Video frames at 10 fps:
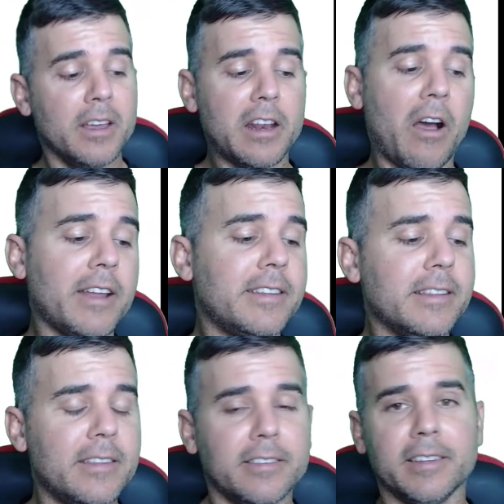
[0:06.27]
Now, I
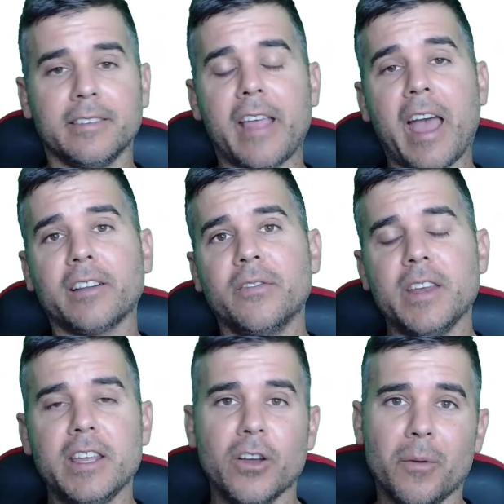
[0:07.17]
did this exact
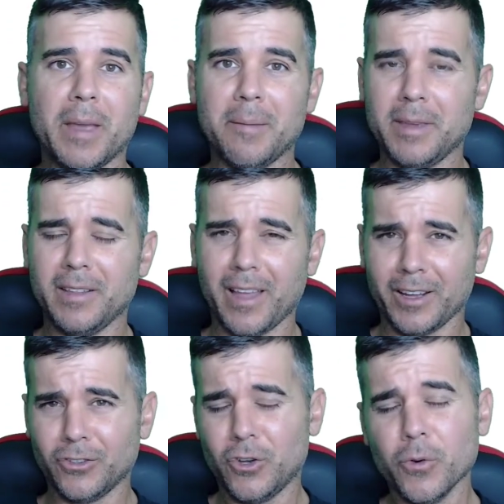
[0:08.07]
video maybe
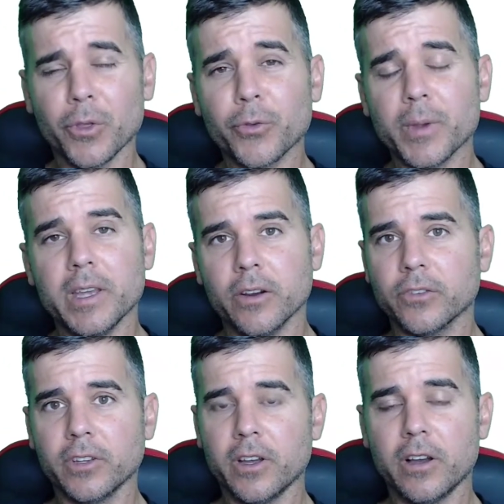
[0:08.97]
like 2 or 3 years
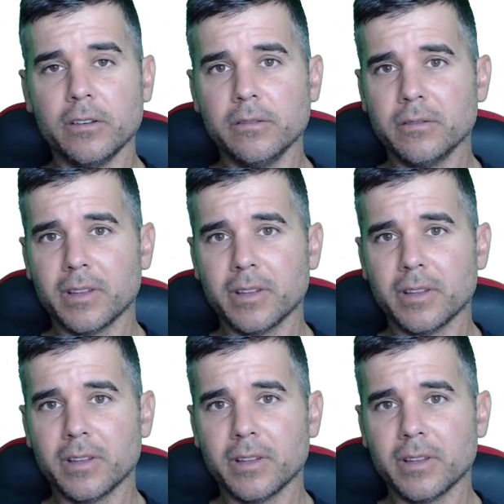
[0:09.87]
ago,